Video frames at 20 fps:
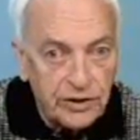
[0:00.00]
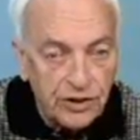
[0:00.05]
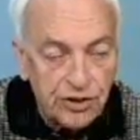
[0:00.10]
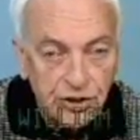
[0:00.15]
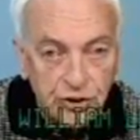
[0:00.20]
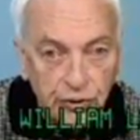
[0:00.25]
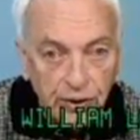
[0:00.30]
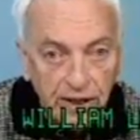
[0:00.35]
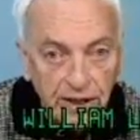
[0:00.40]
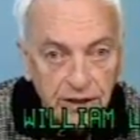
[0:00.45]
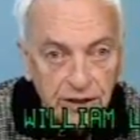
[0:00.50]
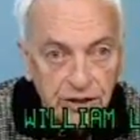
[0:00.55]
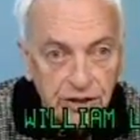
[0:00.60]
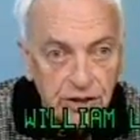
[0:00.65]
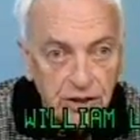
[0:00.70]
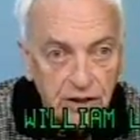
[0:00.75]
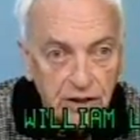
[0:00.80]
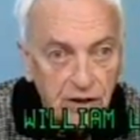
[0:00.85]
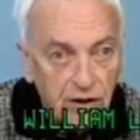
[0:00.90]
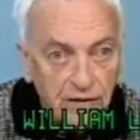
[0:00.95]
streets,
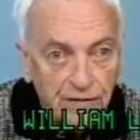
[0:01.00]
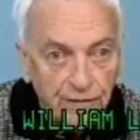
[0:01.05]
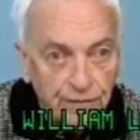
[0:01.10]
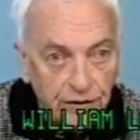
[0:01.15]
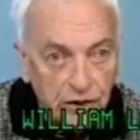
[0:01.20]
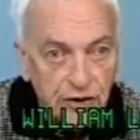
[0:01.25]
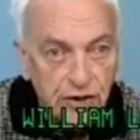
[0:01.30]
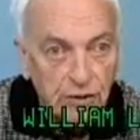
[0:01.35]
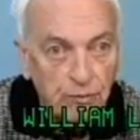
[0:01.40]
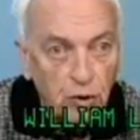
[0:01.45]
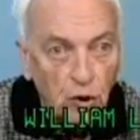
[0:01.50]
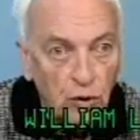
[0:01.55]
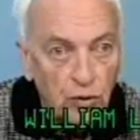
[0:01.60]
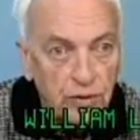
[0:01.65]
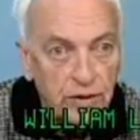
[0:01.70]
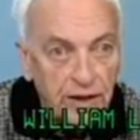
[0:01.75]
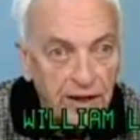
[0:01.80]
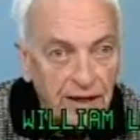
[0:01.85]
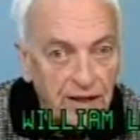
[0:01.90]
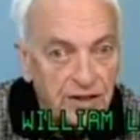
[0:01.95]
visible,
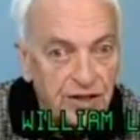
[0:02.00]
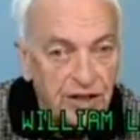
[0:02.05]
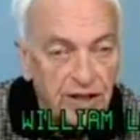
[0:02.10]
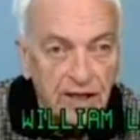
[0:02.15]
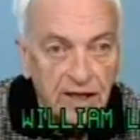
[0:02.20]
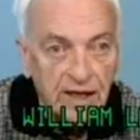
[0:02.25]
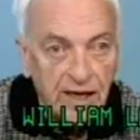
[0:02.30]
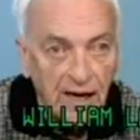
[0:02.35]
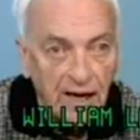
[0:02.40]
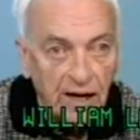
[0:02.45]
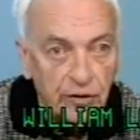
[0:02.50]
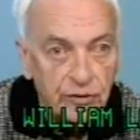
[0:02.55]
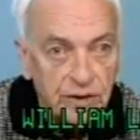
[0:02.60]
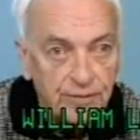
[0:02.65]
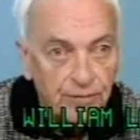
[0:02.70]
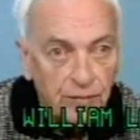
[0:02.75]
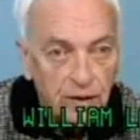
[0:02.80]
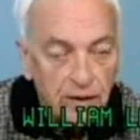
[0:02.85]
easy to count.